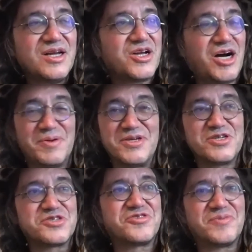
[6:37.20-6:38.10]
couple of
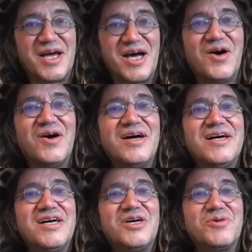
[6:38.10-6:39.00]
years from now,
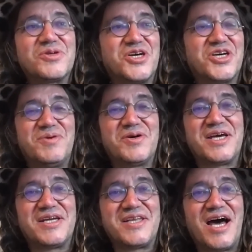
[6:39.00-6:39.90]
we'll tell them,
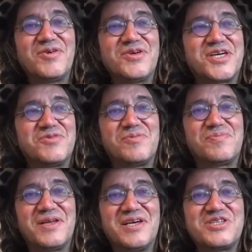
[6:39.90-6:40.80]
okay, now you can
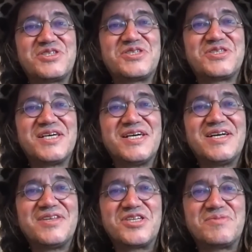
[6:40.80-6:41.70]
replace
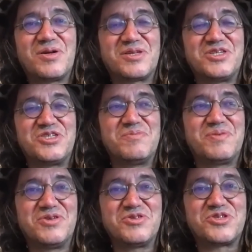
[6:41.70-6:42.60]
these
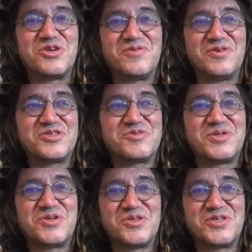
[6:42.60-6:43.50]
multi-GPU servers
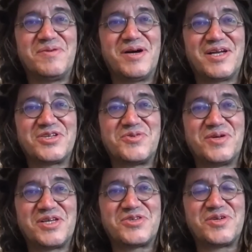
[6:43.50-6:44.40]
we told you to buy in
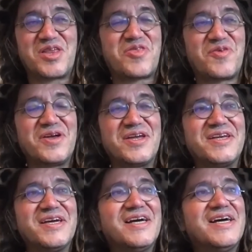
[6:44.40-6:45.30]

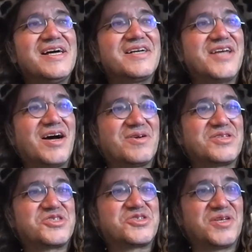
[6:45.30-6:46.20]
2023. Now
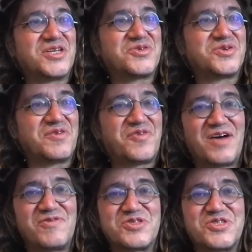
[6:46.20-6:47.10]
it's
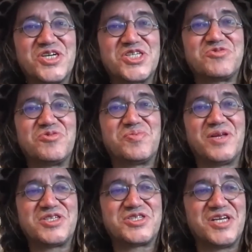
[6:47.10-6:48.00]
2025 or six,
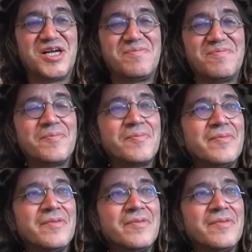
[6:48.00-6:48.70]
replace them